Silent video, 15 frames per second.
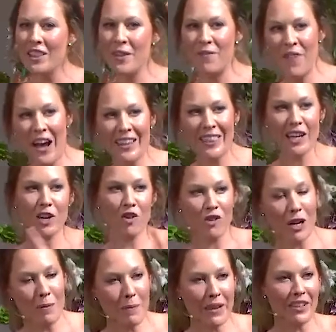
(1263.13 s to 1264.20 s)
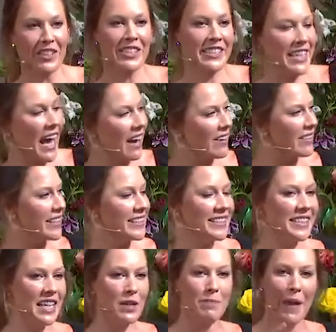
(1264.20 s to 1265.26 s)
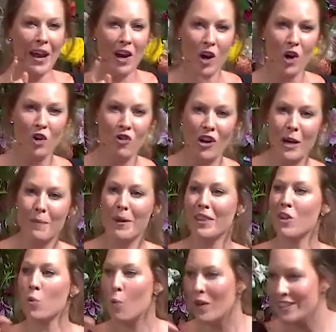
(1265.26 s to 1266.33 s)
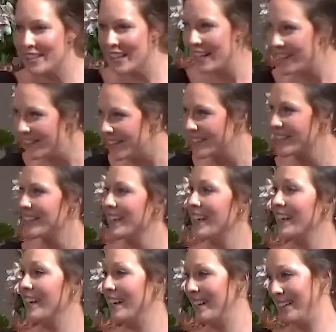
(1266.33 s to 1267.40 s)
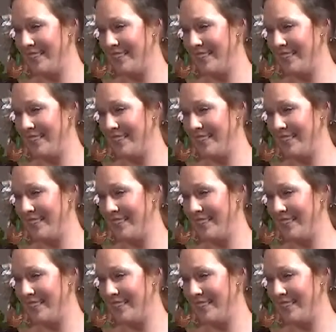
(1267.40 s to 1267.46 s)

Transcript: the fact that her grandmother scattered the seed meant her grandmother was in the seed.